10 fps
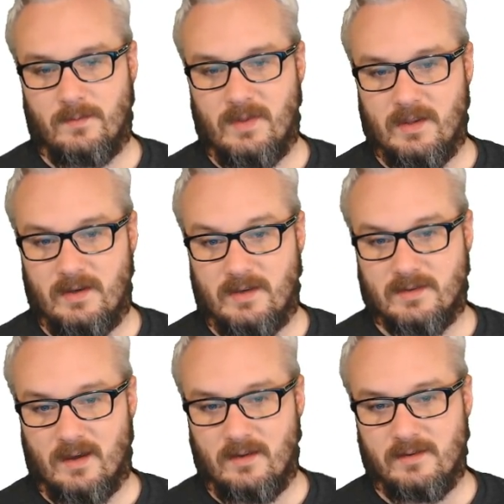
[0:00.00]
ability is
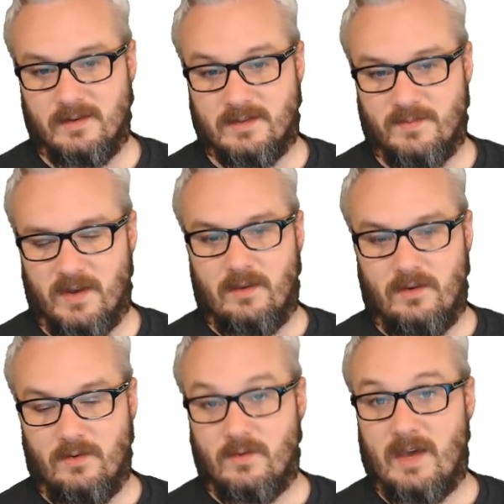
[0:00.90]
colorless spells
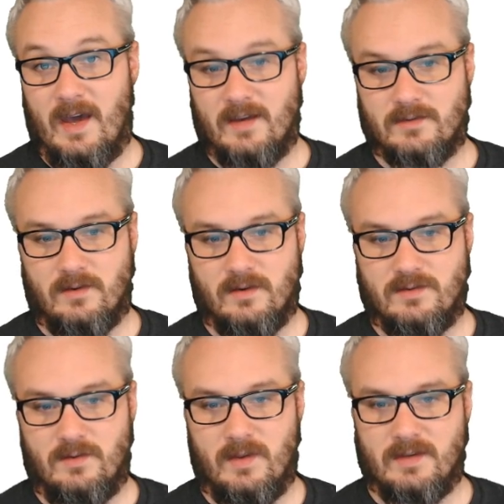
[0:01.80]
you cast
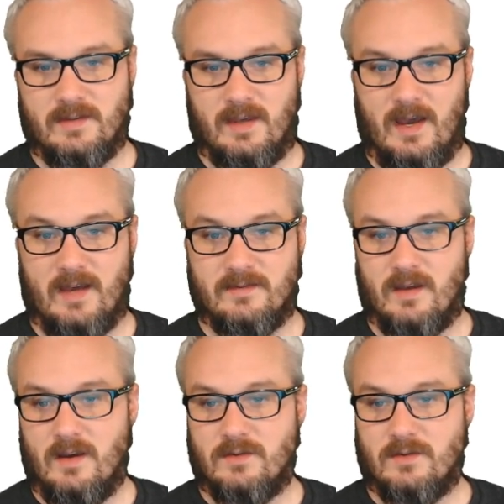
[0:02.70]
cost 2 less to cast.